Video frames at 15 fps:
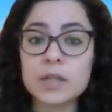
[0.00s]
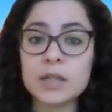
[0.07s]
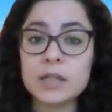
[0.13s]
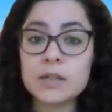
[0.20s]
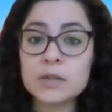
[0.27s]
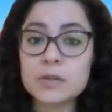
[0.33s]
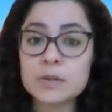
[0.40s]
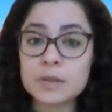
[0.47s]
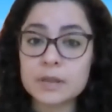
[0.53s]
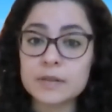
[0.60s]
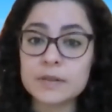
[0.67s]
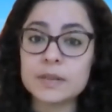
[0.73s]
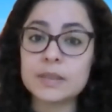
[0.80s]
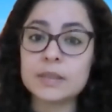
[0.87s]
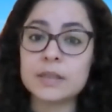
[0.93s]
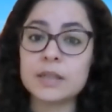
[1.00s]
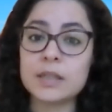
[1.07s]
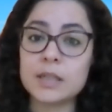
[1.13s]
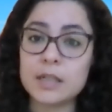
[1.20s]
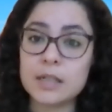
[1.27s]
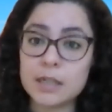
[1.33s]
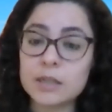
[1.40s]
interested
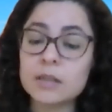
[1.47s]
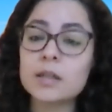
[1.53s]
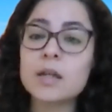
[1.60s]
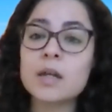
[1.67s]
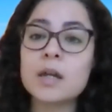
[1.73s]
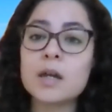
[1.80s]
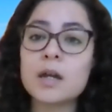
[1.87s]
in